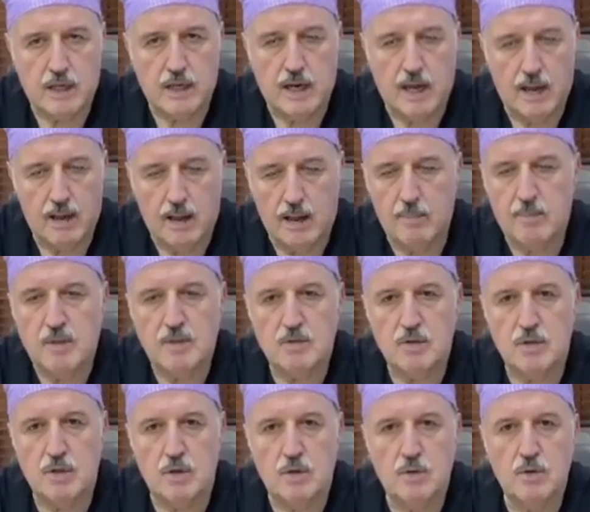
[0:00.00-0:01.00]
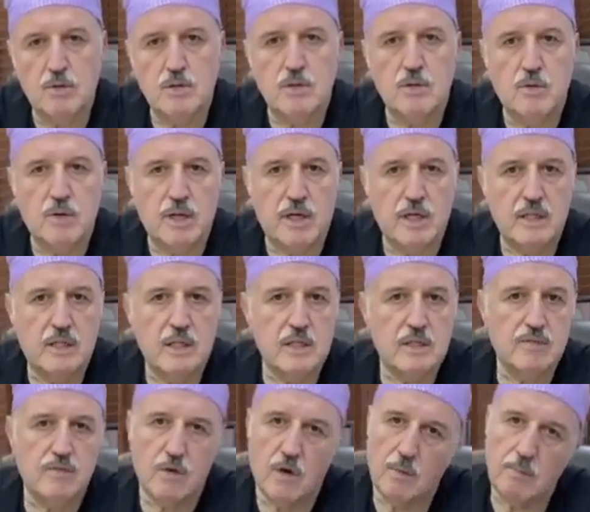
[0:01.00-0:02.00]
happen to the nose, whether it is
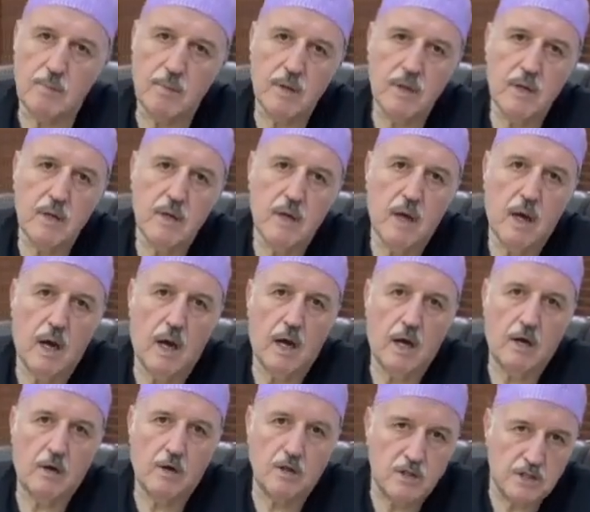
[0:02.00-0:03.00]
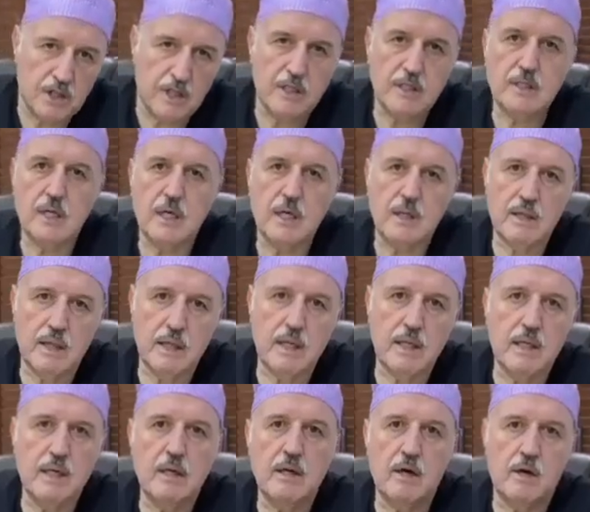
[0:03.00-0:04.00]
from congenital
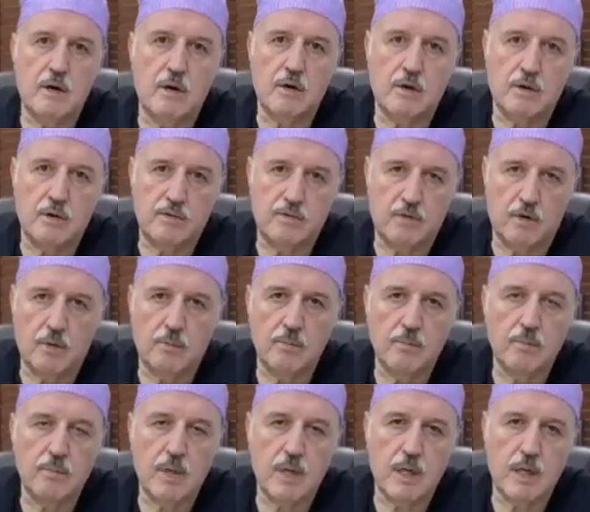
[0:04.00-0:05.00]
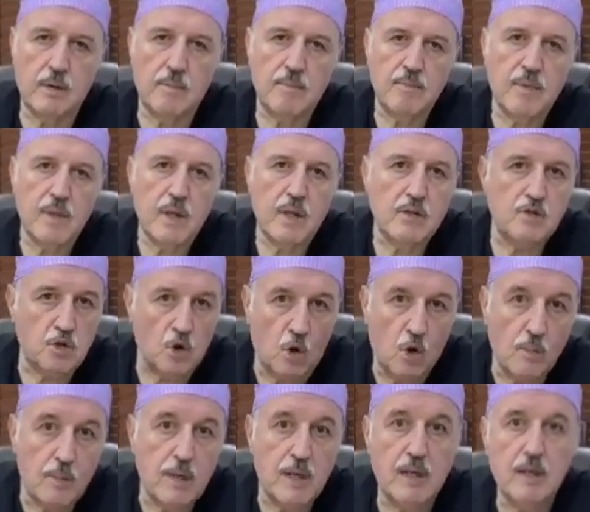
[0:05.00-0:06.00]
thing or from
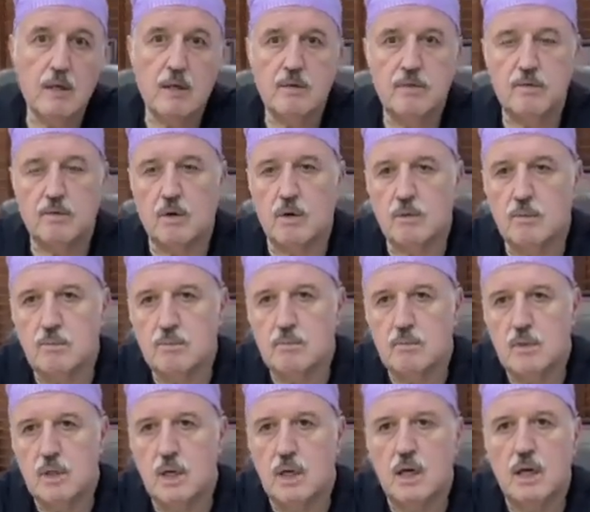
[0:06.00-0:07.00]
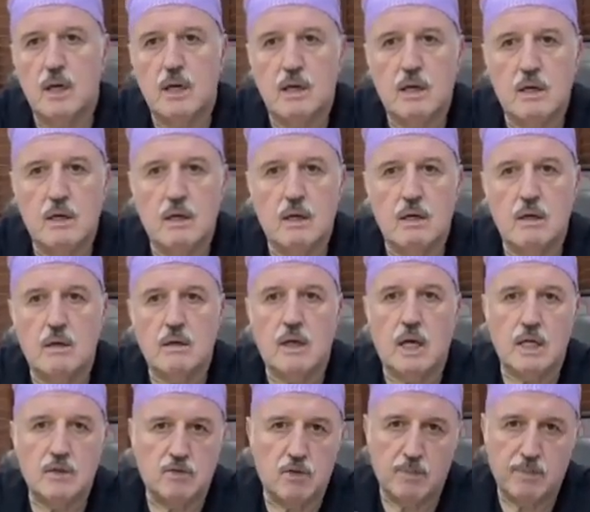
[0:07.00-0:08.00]
trauma, from
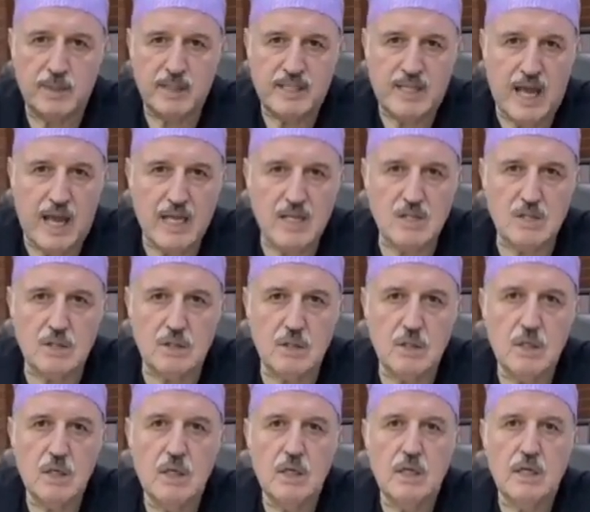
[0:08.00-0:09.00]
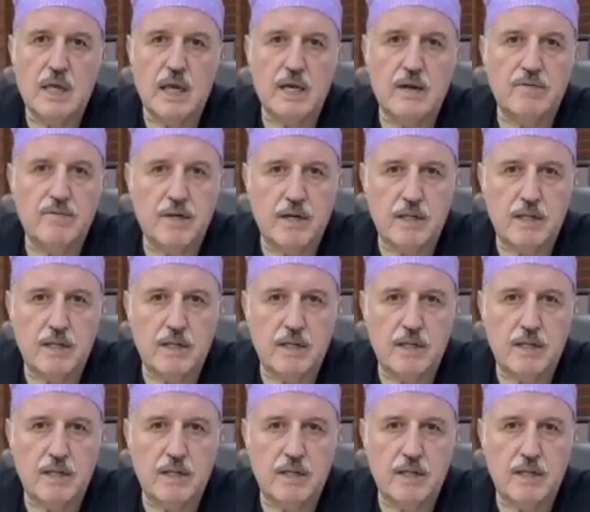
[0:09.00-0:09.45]
God forbid cancer, can affect the